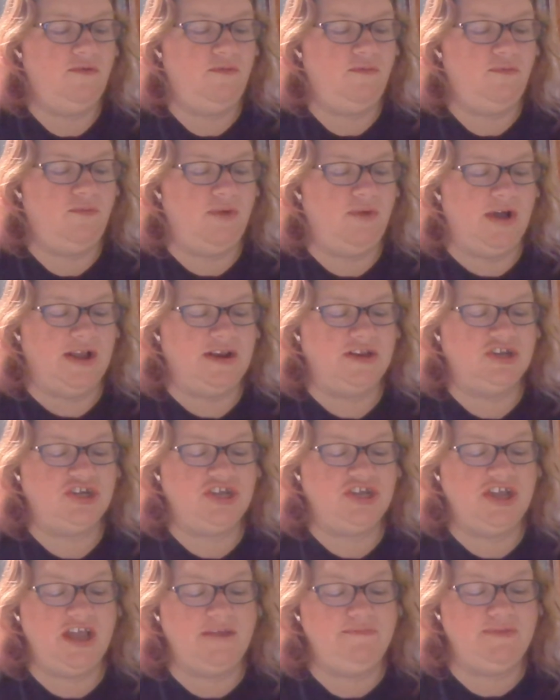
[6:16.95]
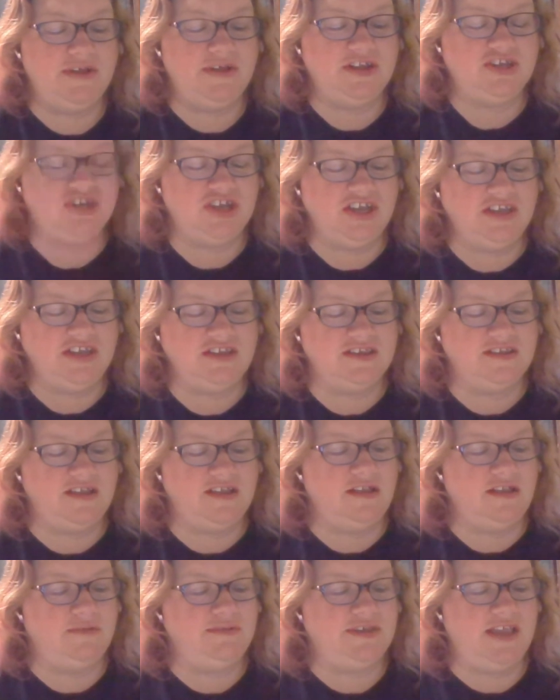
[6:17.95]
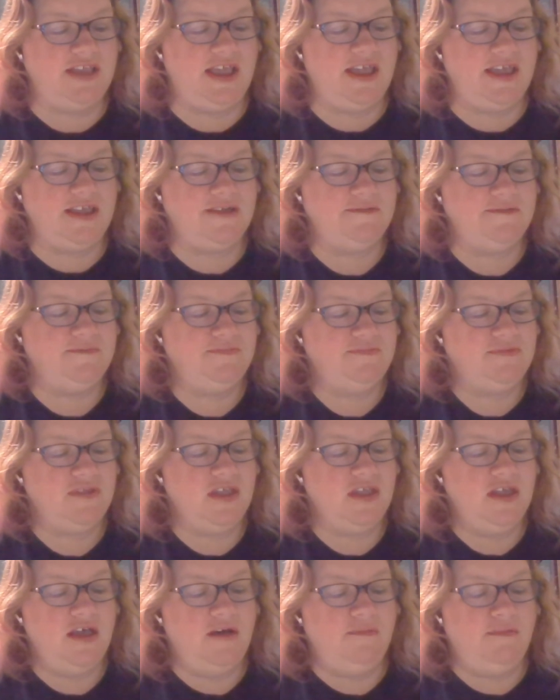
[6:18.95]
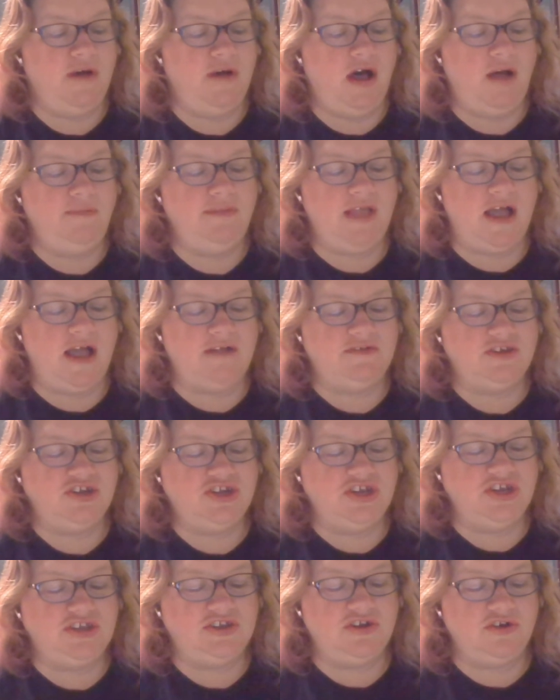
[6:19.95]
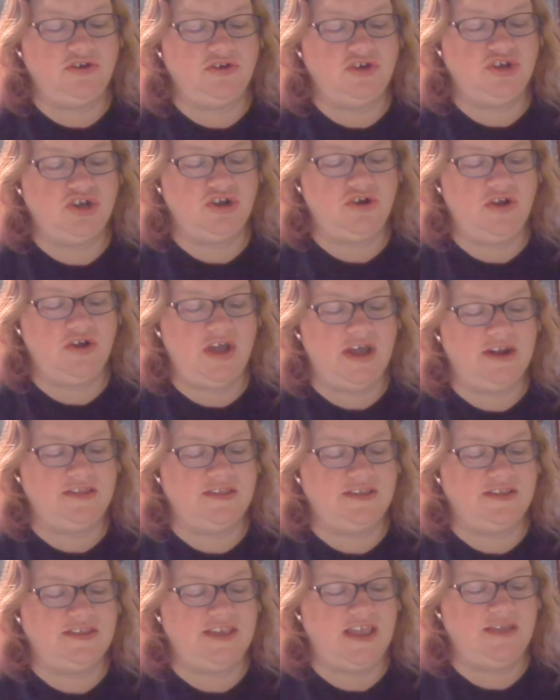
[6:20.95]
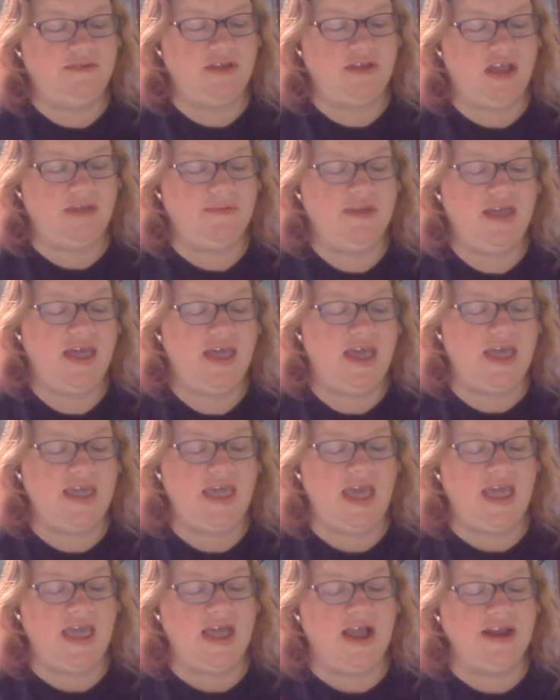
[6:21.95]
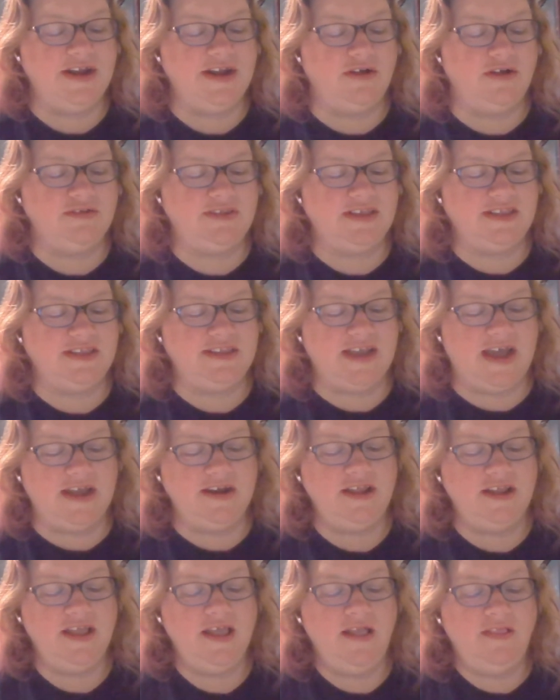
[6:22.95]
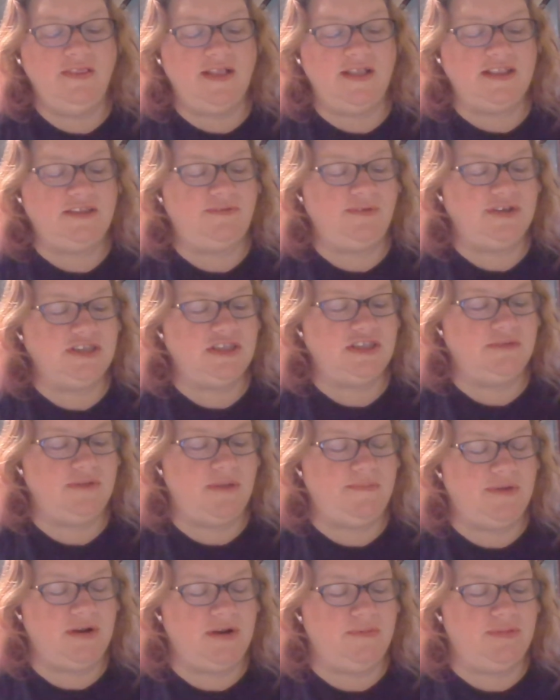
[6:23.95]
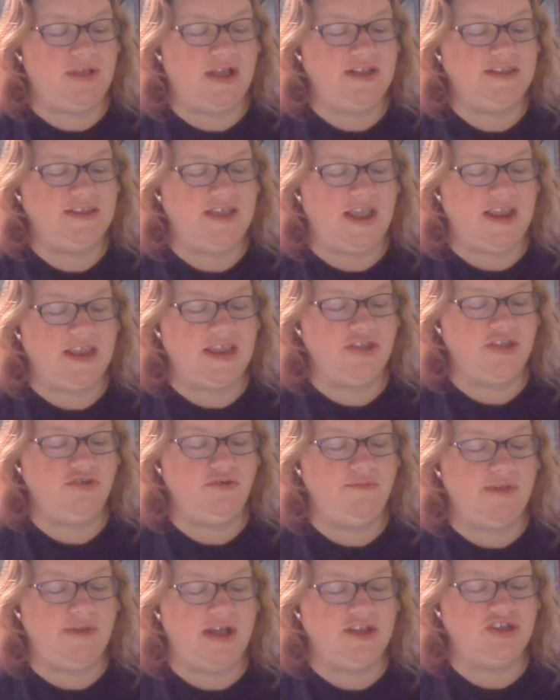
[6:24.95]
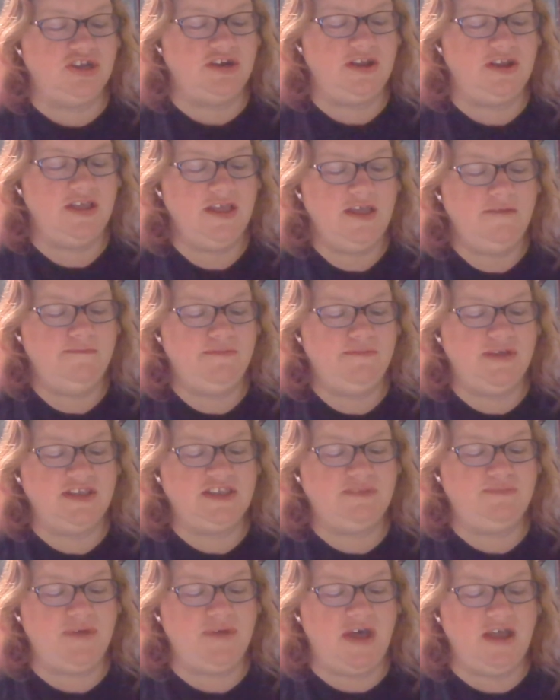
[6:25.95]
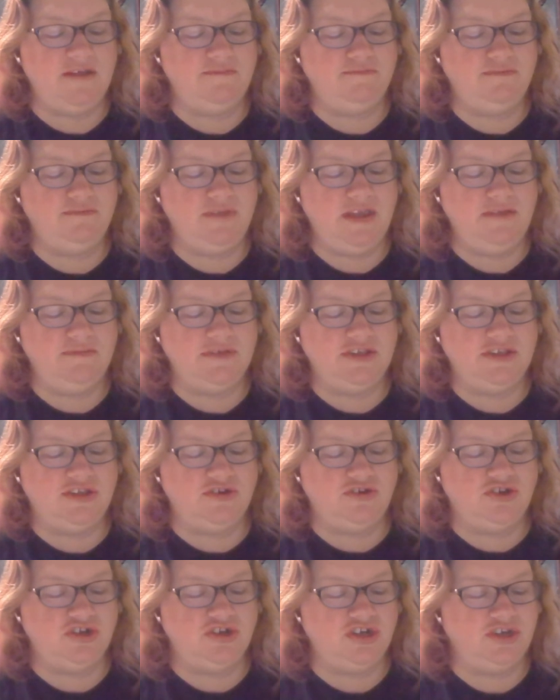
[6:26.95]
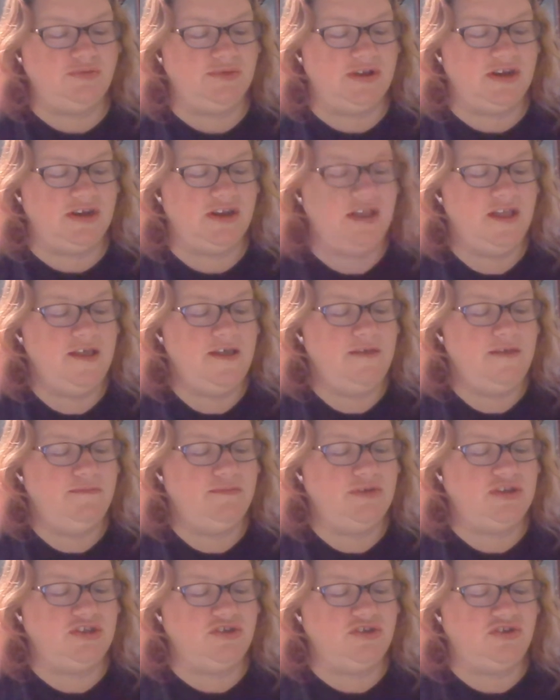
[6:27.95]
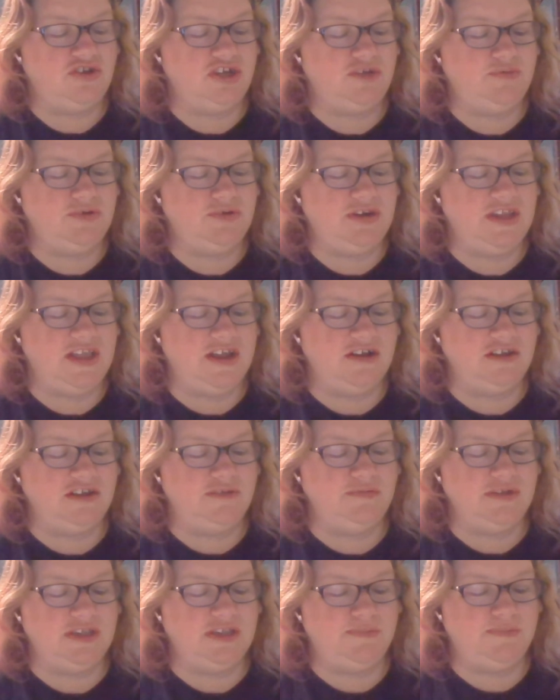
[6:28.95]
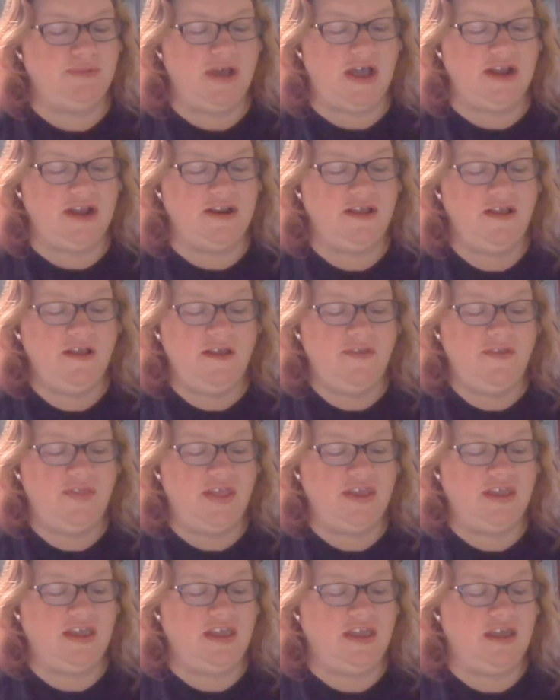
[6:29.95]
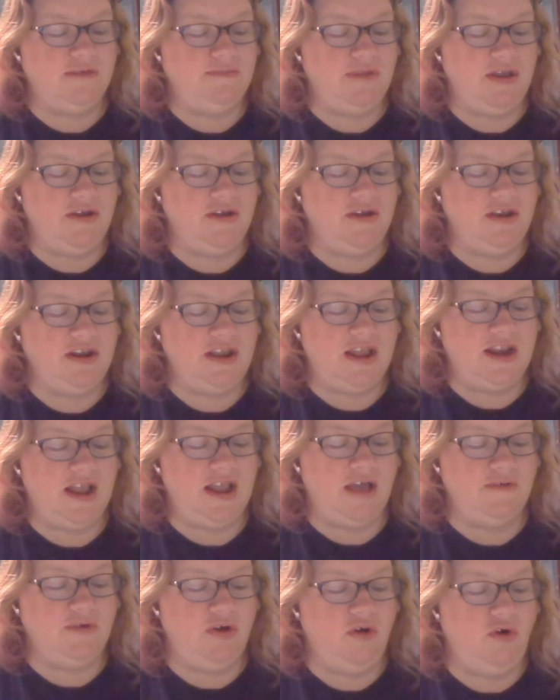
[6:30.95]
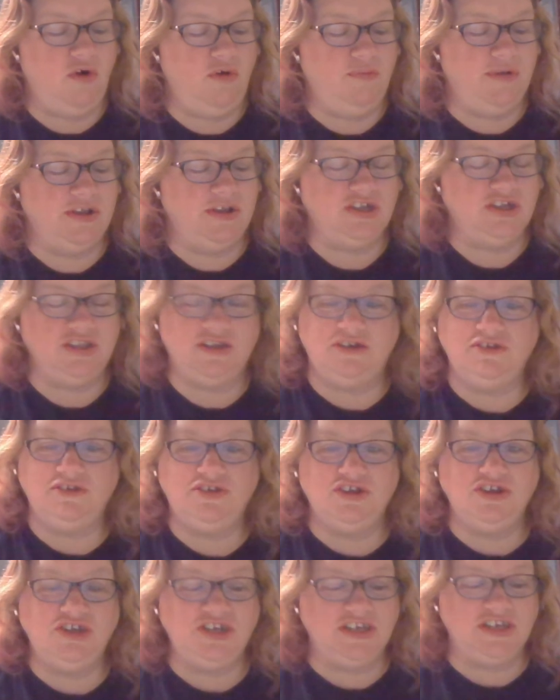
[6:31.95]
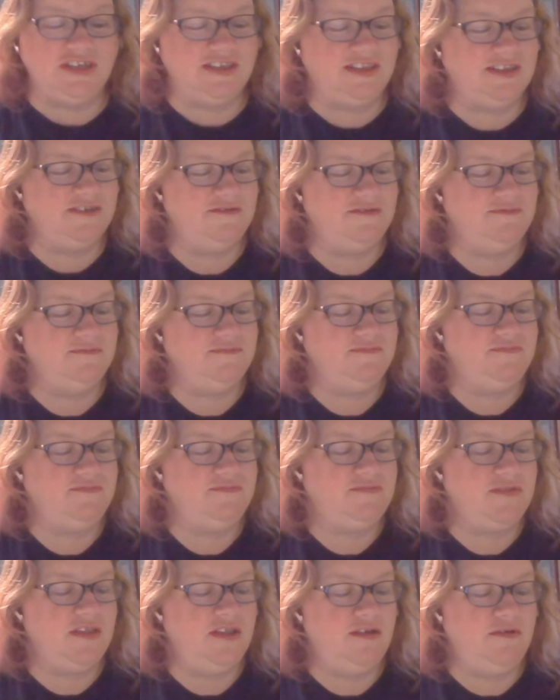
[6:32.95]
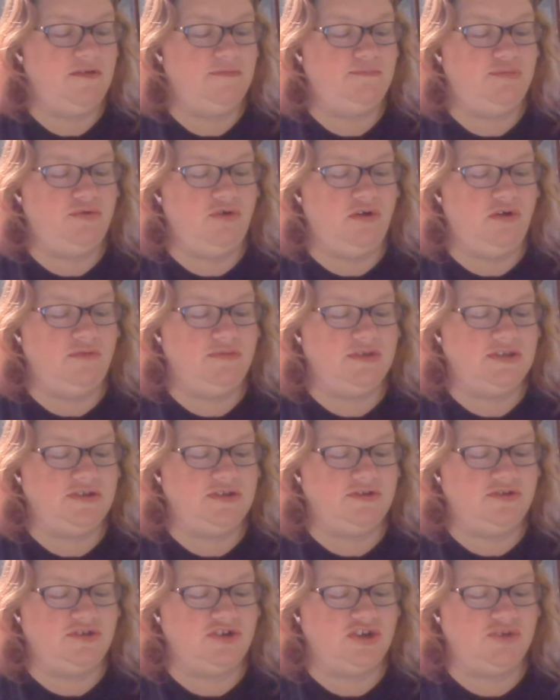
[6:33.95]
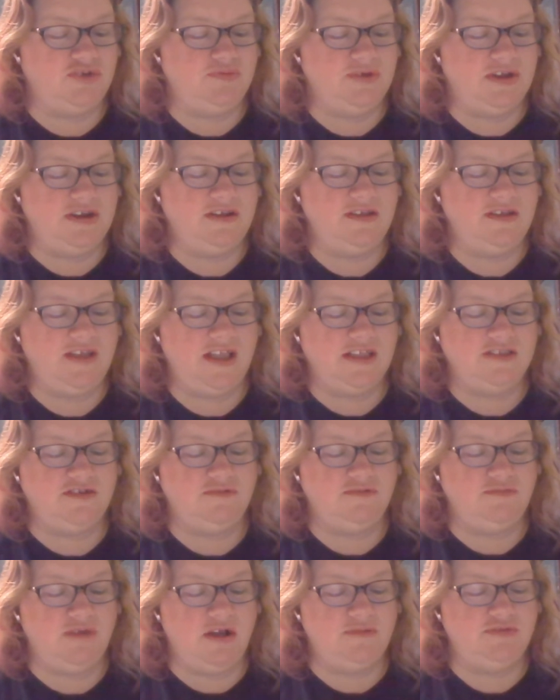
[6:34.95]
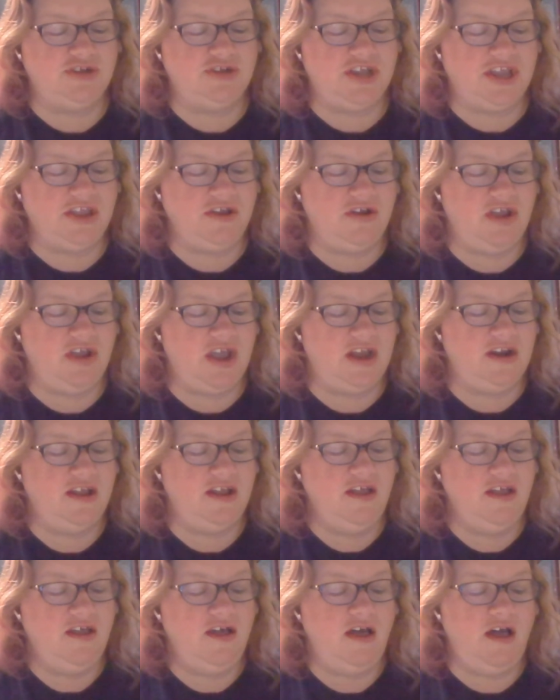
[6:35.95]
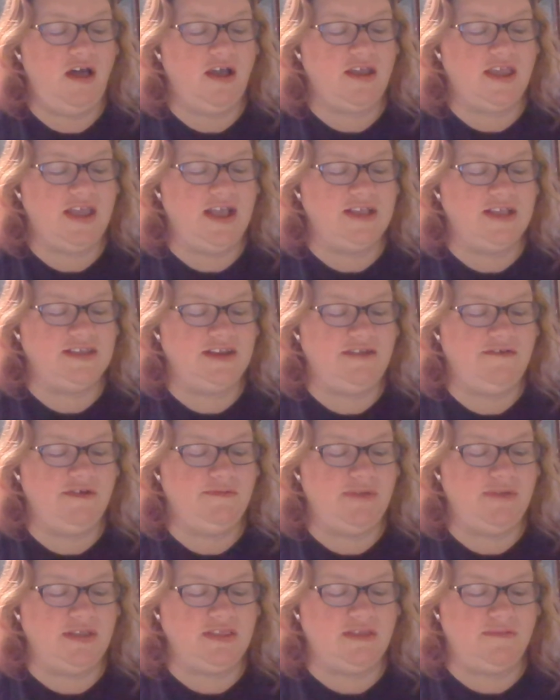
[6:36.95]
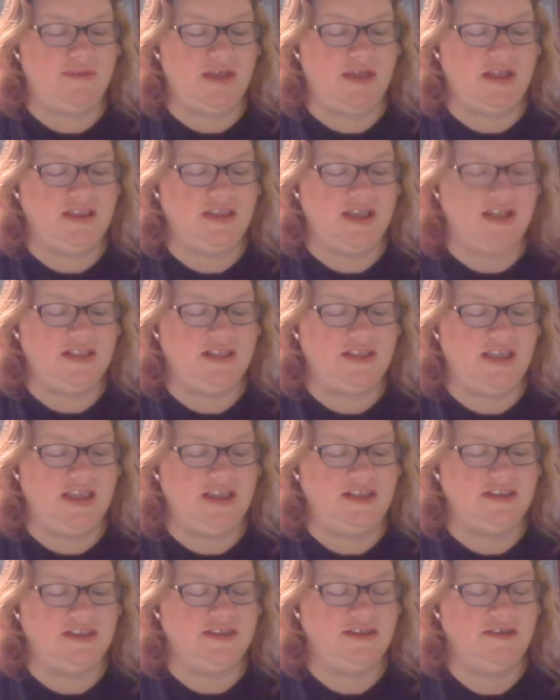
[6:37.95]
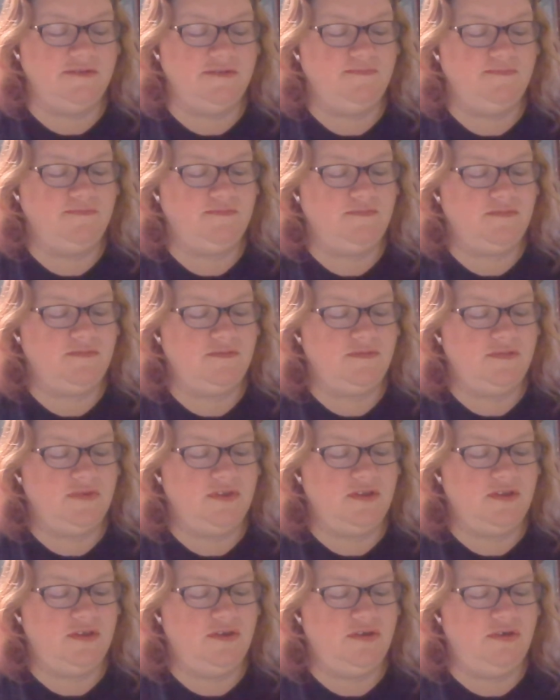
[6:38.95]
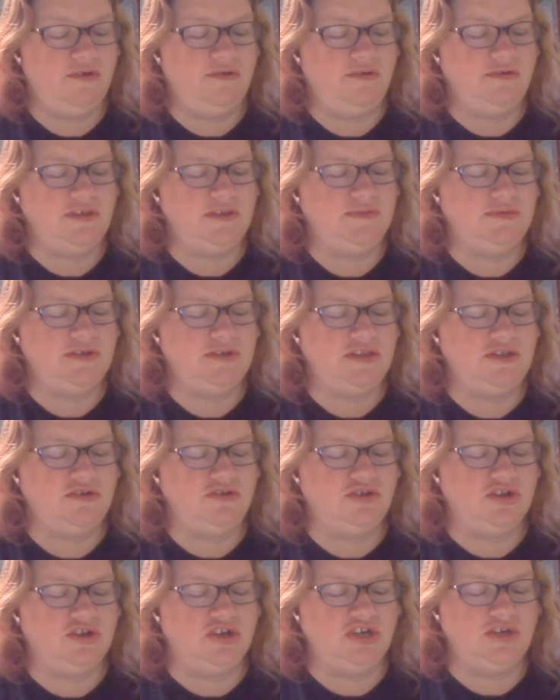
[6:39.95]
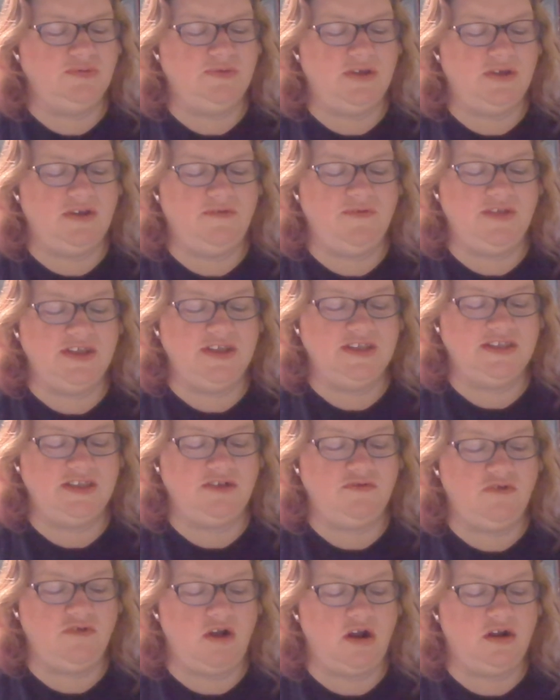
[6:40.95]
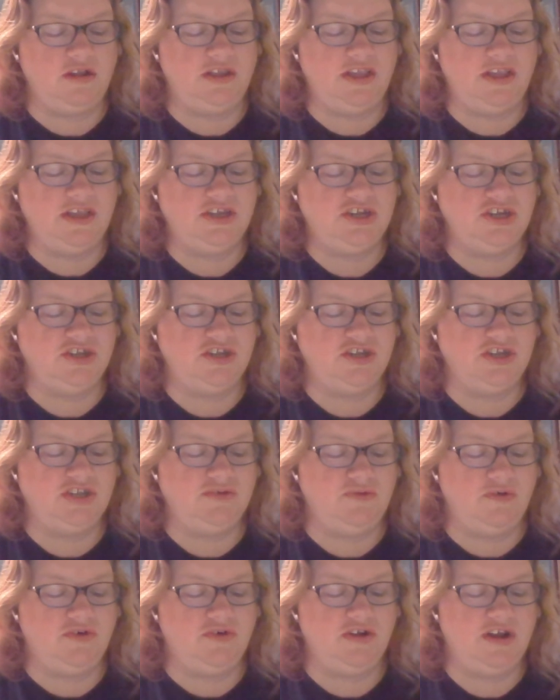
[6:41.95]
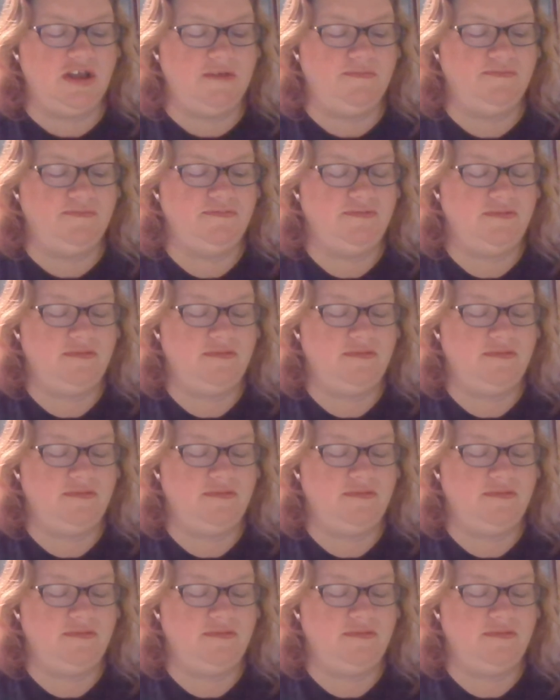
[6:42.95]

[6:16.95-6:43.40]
What? She had big cheeks is all I'm saying. Mom laughed and she shook her head at the same time. Hey, I know, said Dad. Let's fix them up on a blind date. Can you imagine? Miss Butt, meet Mr. Tushman. Mr. Tushman, here's Miss Butt. They could get married and have a whole bunch of little tushies. Poor Mr. Tushman, answered Mom, shaking her head. Augie hasn't even met the man yet, Nate. Who's Mr. Tushman? Via said groggily. She had just woken up.